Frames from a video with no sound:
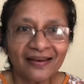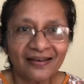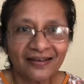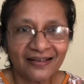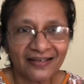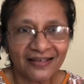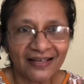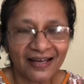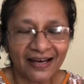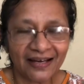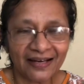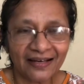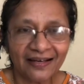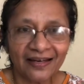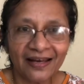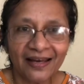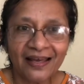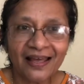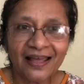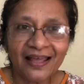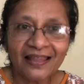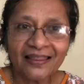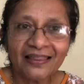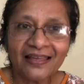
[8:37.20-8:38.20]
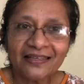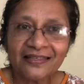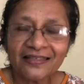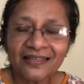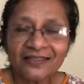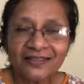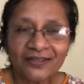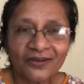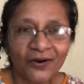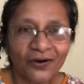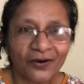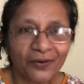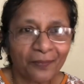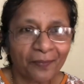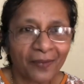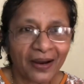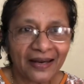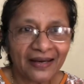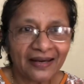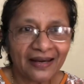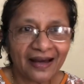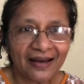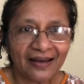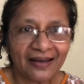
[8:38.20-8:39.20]
diet. This is not my
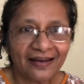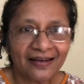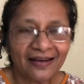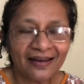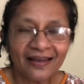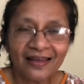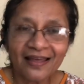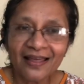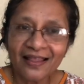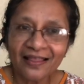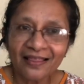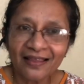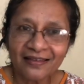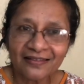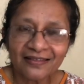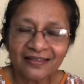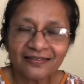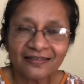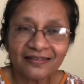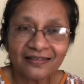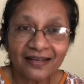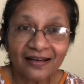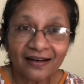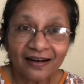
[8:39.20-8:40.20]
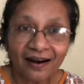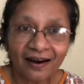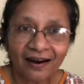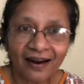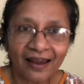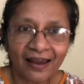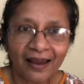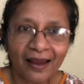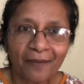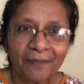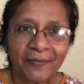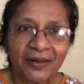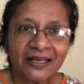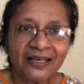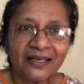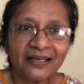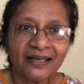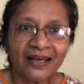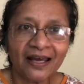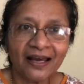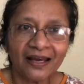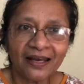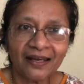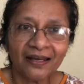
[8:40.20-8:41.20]
diet. This is the recommended
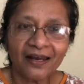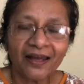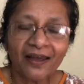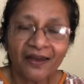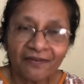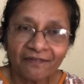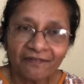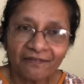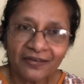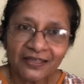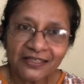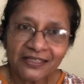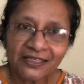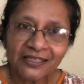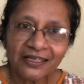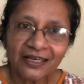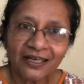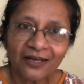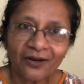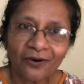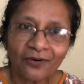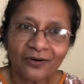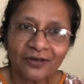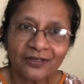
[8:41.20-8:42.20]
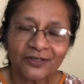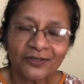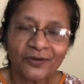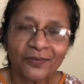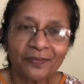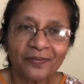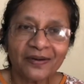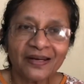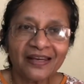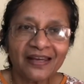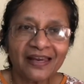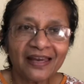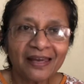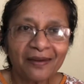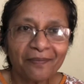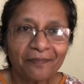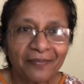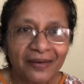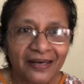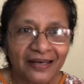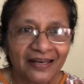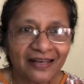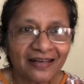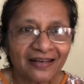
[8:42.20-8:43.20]
diet which can also bring
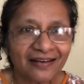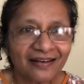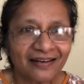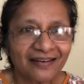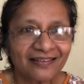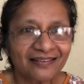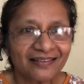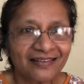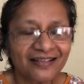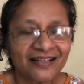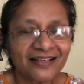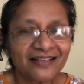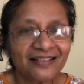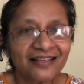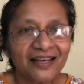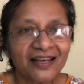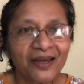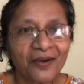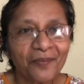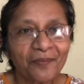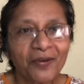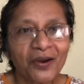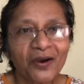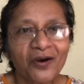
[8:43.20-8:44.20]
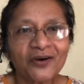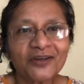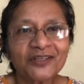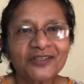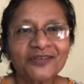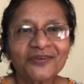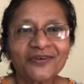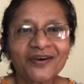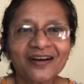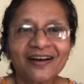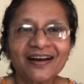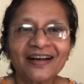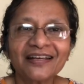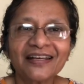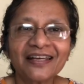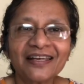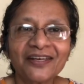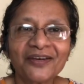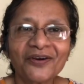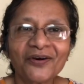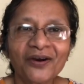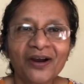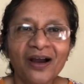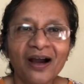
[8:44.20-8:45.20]
immediate results because you are cutting
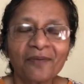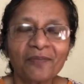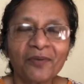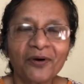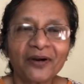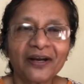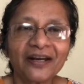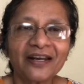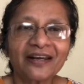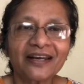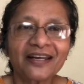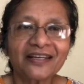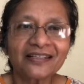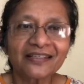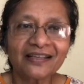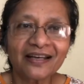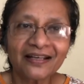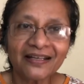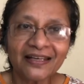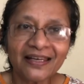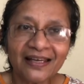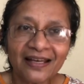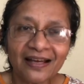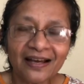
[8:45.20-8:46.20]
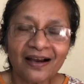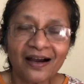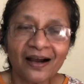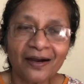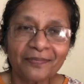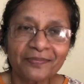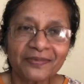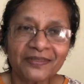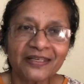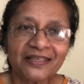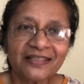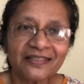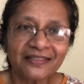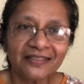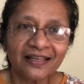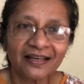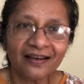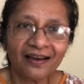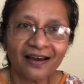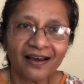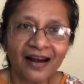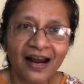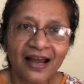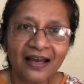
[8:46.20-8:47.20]
your carbohydrates. Cutting carbs is the
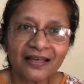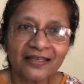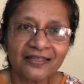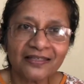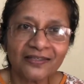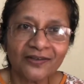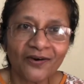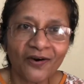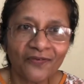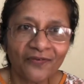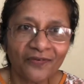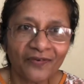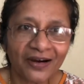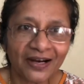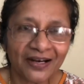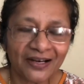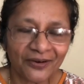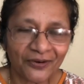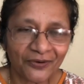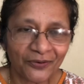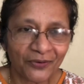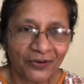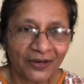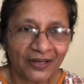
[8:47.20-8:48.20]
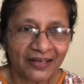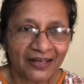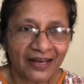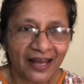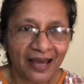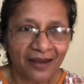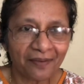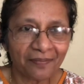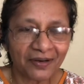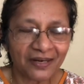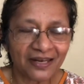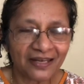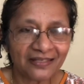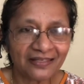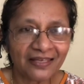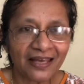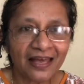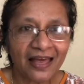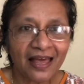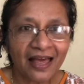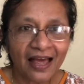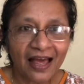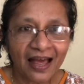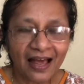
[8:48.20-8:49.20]
crux of controlling diabetes.
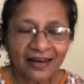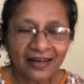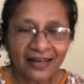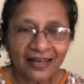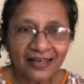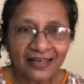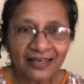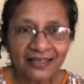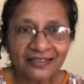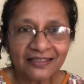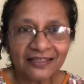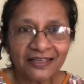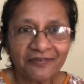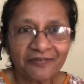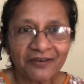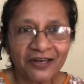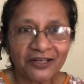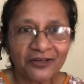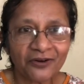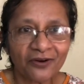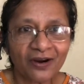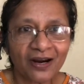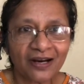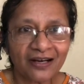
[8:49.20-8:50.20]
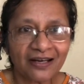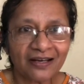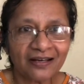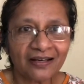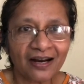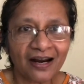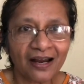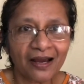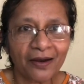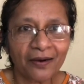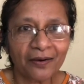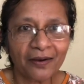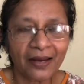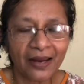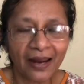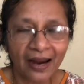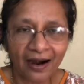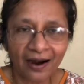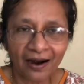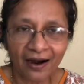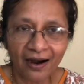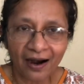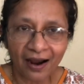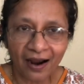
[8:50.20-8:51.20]
And the easy way to cut
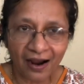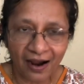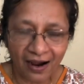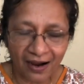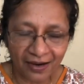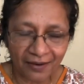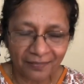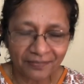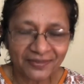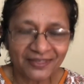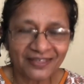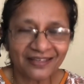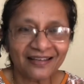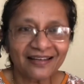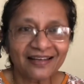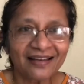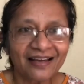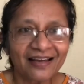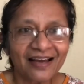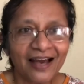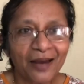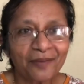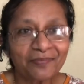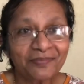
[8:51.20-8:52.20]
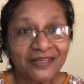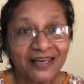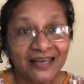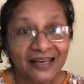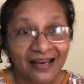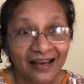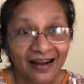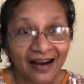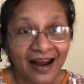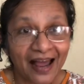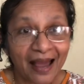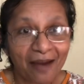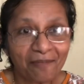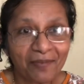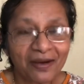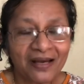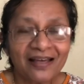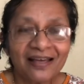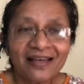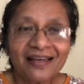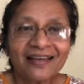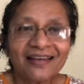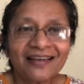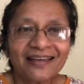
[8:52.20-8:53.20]
carbs, I'm saying crab,
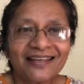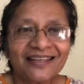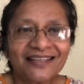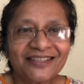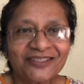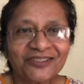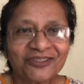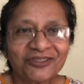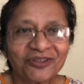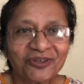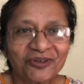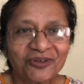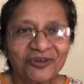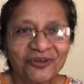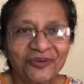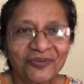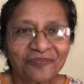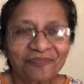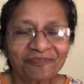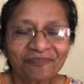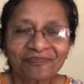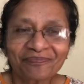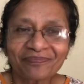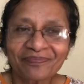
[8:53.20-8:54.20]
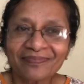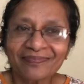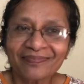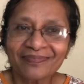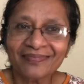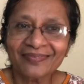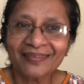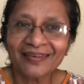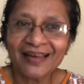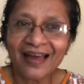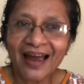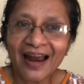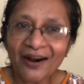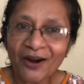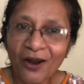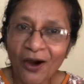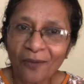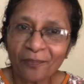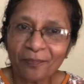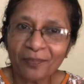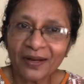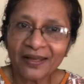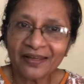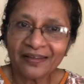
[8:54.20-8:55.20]
is through
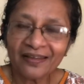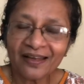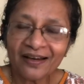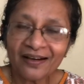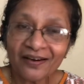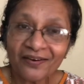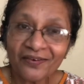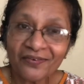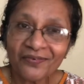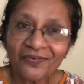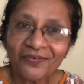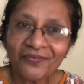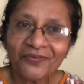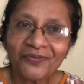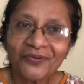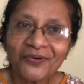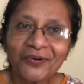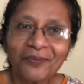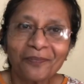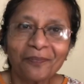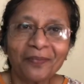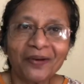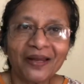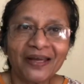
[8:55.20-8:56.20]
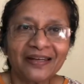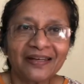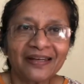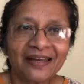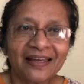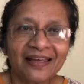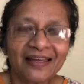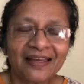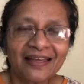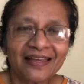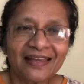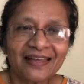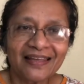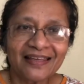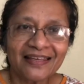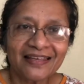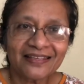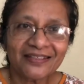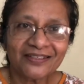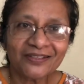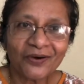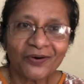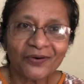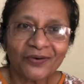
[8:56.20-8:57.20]
adopting the food plate.
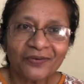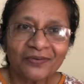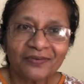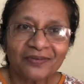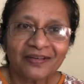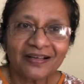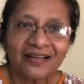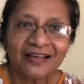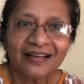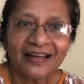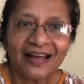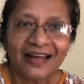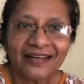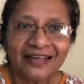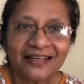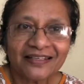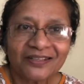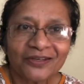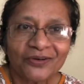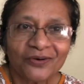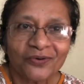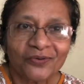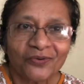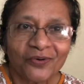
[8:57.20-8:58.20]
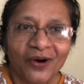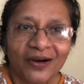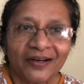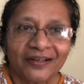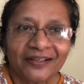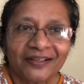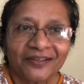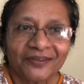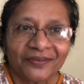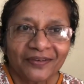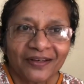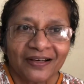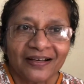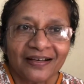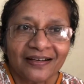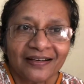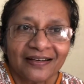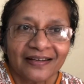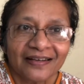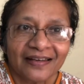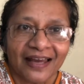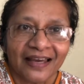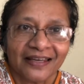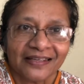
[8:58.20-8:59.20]
So let us go on to the
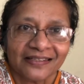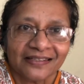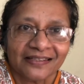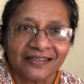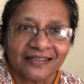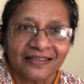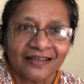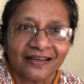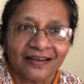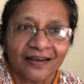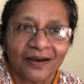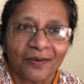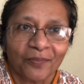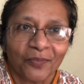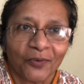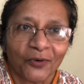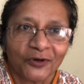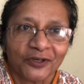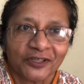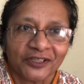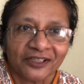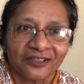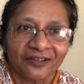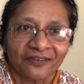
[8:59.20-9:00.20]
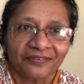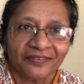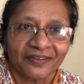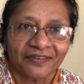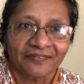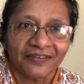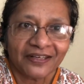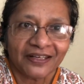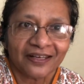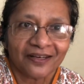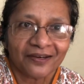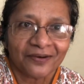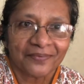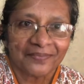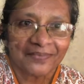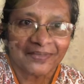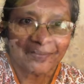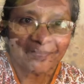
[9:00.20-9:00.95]
next portion of the video, the